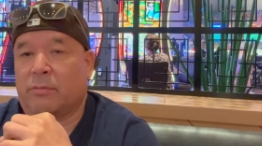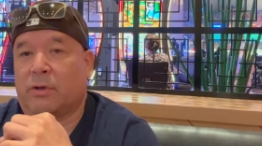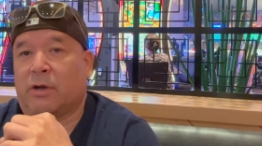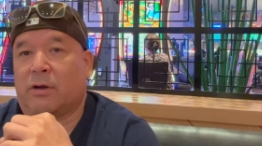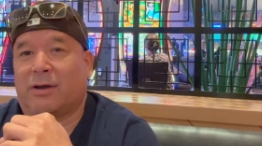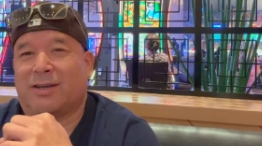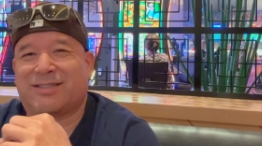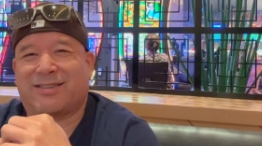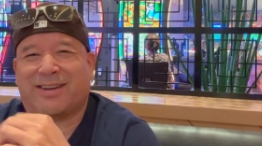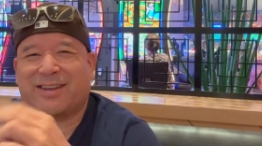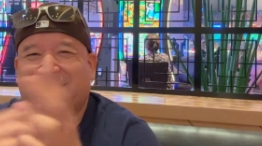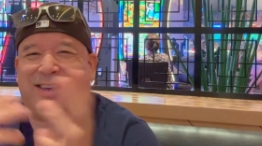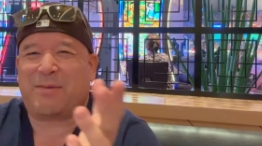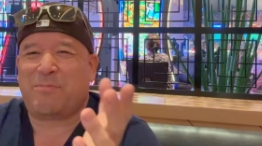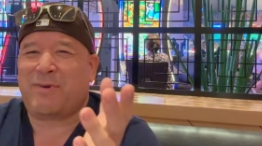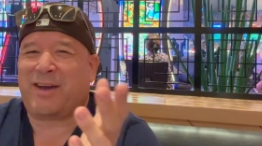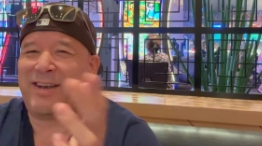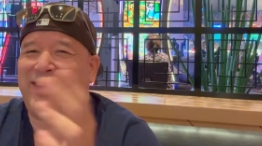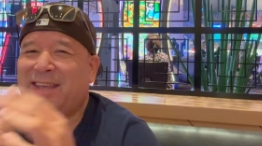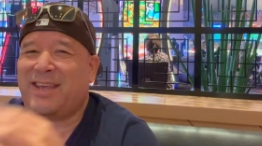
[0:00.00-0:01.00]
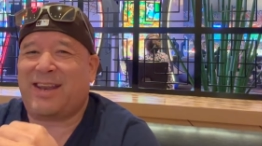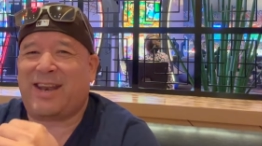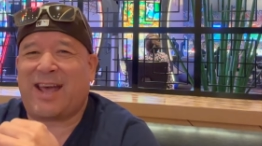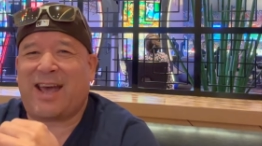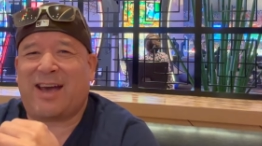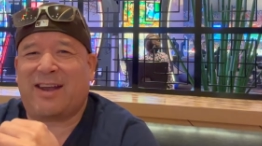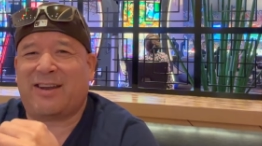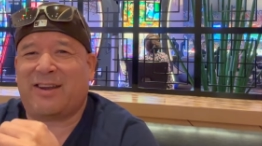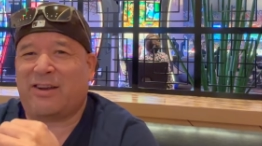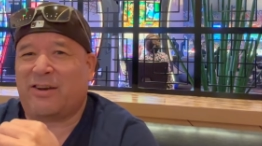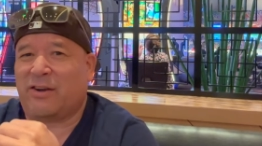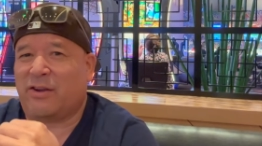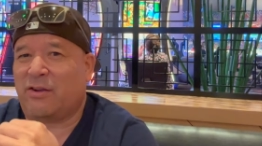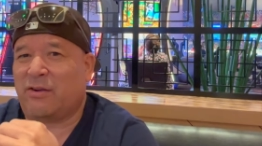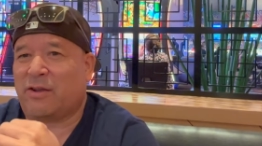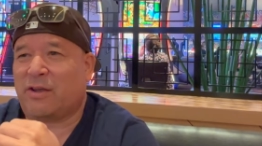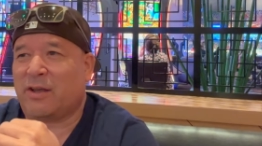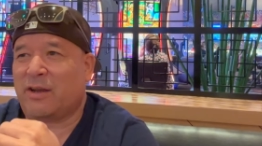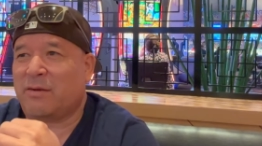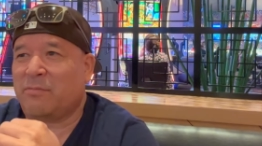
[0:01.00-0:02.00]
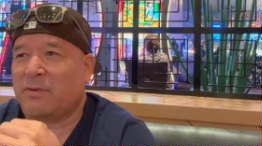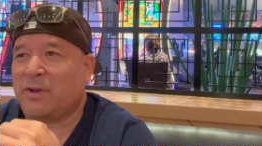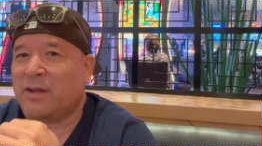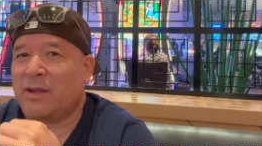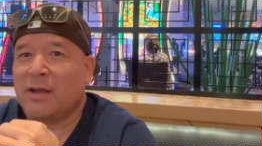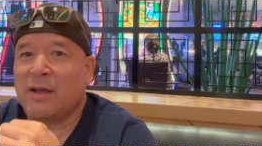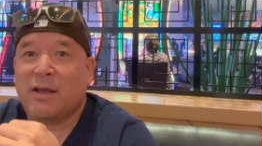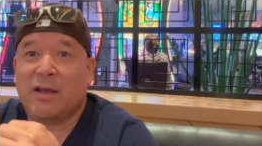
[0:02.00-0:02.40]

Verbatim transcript: You know, I was like, come on, get out of here. Are you kidding me?